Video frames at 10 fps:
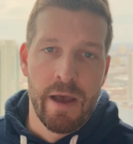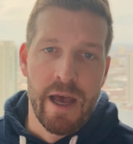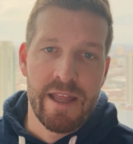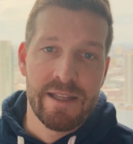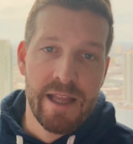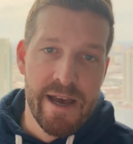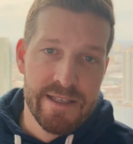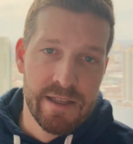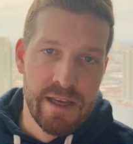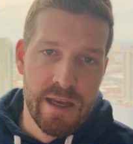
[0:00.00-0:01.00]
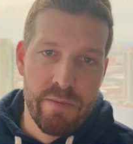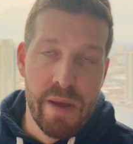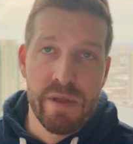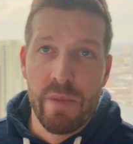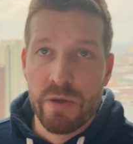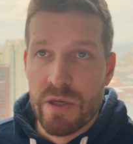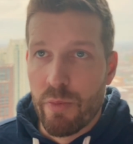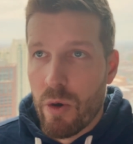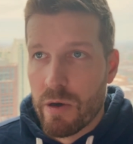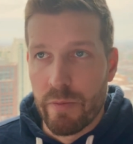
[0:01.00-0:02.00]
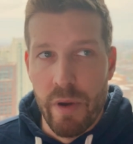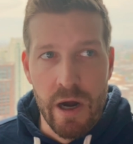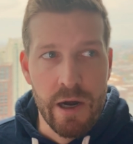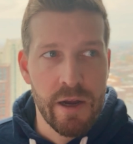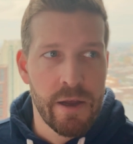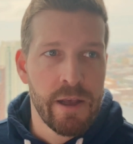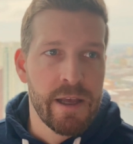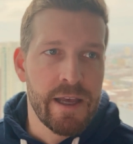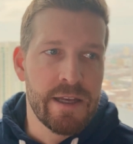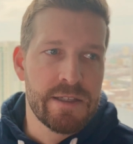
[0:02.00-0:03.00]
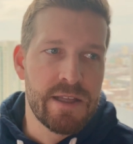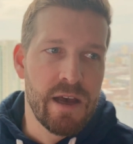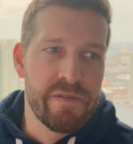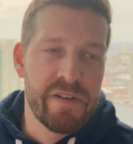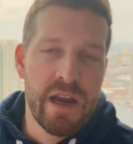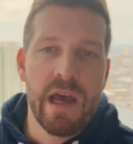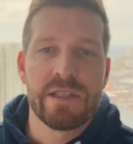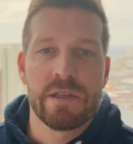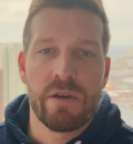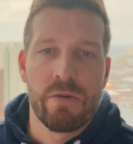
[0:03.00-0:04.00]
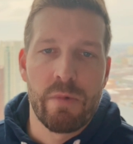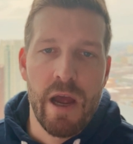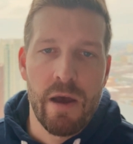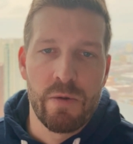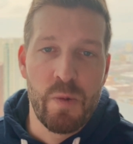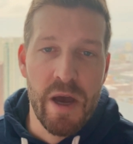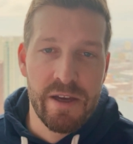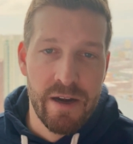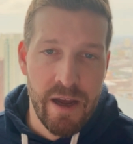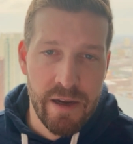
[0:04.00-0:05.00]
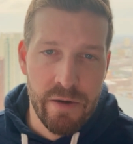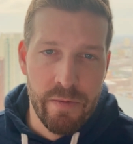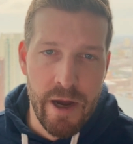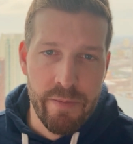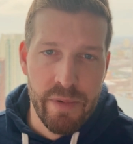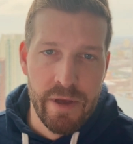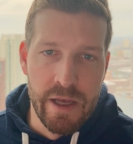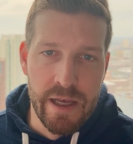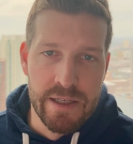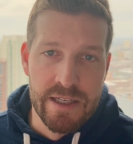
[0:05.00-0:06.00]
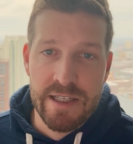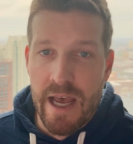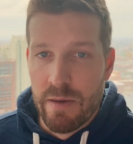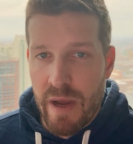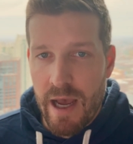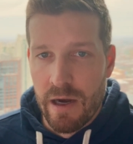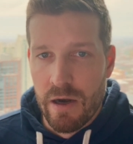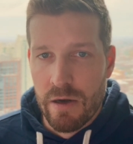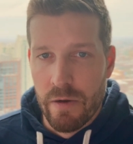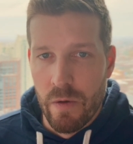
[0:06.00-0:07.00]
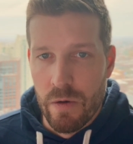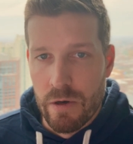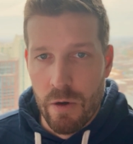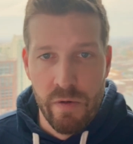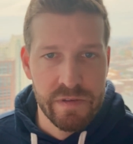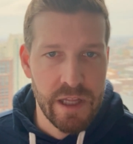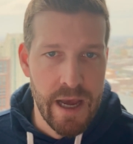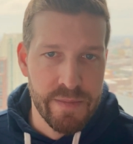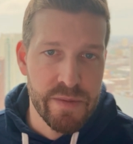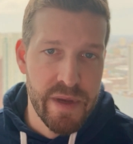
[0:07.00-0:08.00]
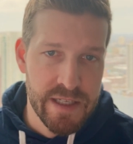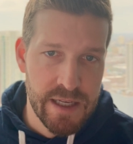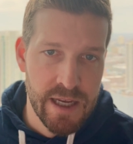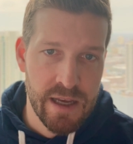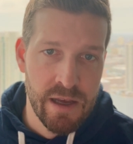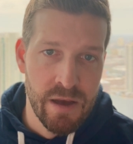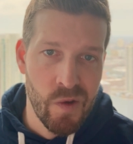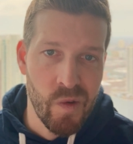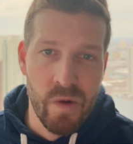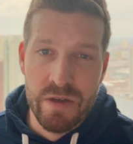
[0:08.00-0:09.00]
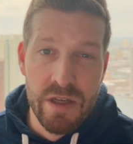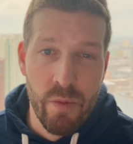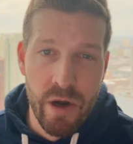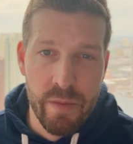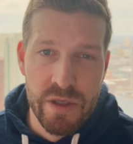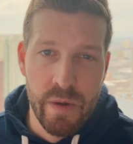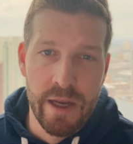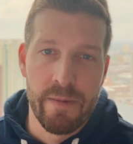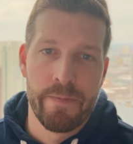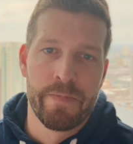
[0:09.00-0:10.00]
And then lastly, and maybe the most important part, is the finesse around whether or not your rep is a sandbagger or overly optimistic or somewhere in between.